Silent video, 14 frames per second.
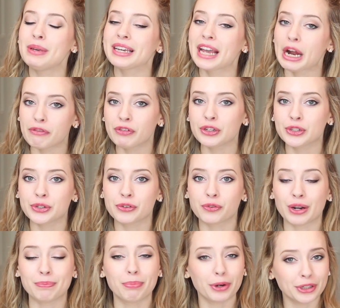to be careful to
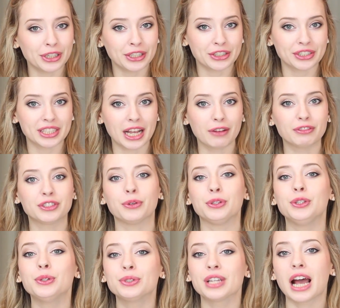avoid burning yourself, so
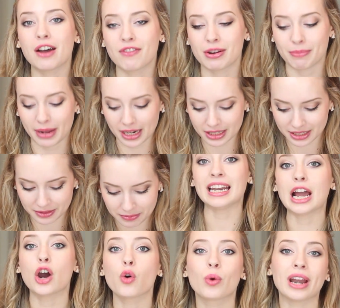use oven mitts.
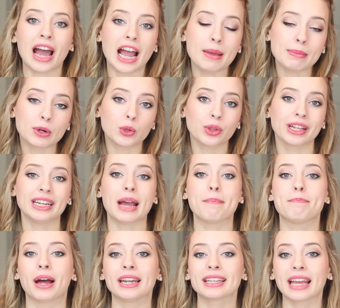Now, when I'm cooling a
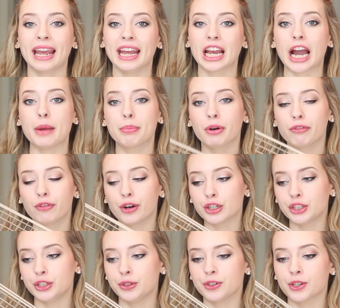bundt cake, I prefer
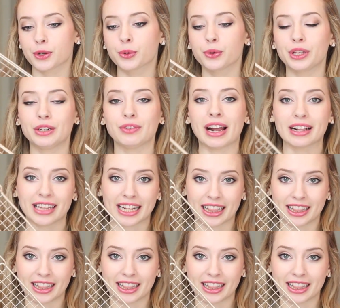to use a cooling rack like